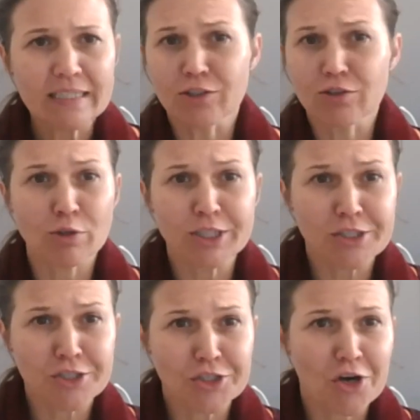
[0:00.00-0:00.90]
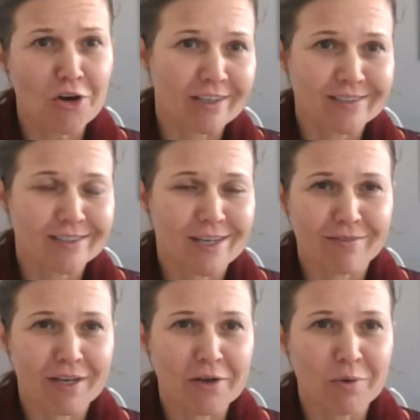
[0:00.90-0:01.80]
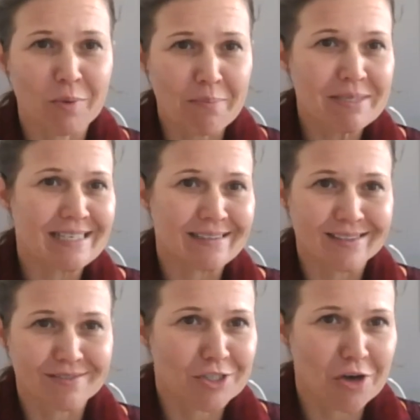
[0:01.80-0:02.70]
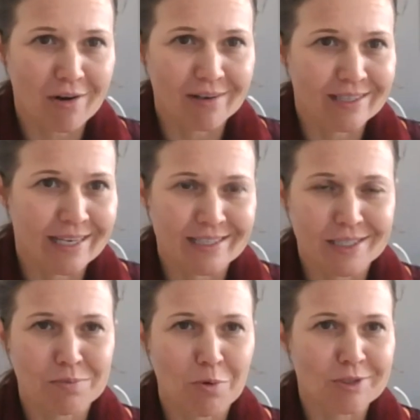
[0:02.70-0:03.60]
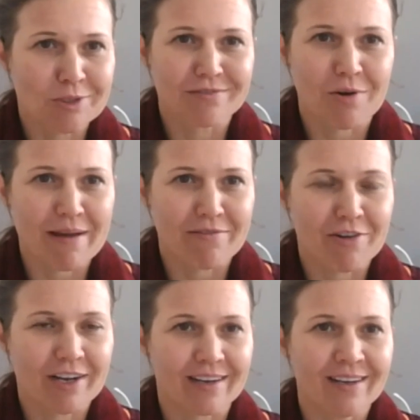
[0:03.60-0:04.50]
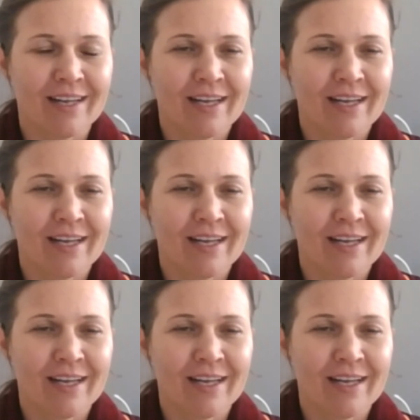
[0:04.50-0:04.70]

instance, chocolate. So I think only 1% of the chocolate gets exported from Africa.